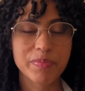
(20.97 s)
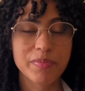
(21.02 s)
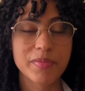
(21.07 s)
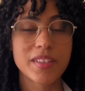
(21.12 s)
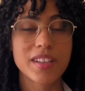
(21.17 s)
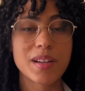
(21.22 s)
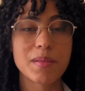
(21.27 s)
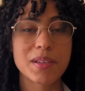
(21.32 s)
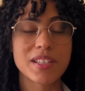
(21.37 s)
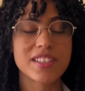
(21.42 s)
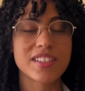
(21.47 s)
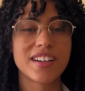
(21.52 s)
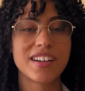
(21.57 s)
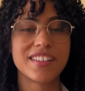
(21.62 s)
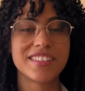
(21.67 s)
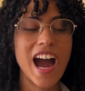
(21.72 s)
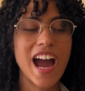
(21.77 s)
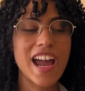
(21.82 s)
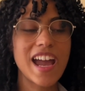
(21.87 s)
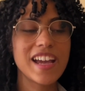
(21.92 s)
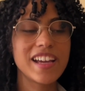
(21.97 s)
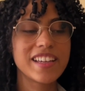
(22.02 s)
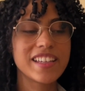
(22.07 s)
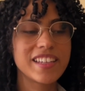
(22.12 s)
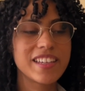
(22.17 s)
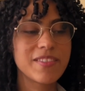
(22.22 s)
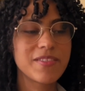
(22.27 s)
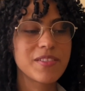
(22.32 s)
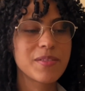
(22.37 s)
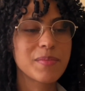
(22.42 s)
let me start. I
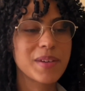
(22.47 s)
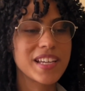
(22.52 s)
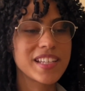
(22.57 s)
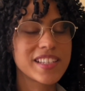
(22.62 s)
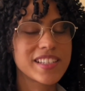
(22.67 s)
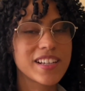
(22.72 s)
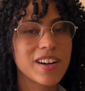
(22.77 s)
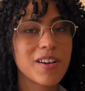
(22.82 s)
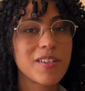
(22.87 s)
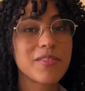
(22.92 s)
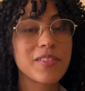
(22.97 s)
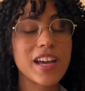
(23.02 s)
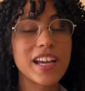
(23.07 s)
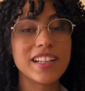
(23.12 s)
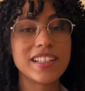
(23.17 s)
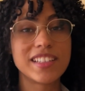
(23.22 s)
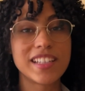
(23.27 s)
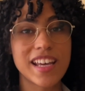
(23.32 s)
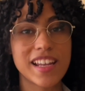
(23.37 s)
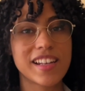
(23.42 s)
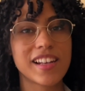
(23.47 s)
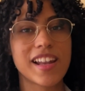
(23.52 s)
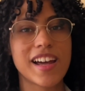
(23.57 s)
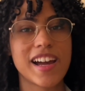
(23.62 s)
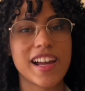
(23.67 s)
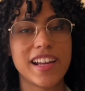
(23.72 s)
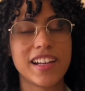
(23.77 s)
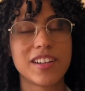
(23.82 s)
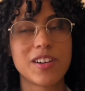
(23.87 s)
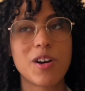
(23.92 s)
given myself a
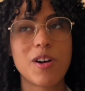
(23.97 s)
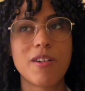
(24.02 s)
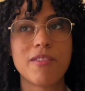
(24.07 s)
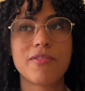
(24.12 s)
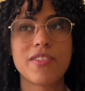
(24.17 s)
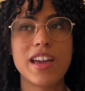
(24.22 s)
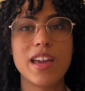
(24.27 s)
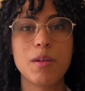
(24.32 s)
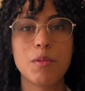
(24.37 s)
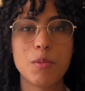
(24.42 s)
deadline of a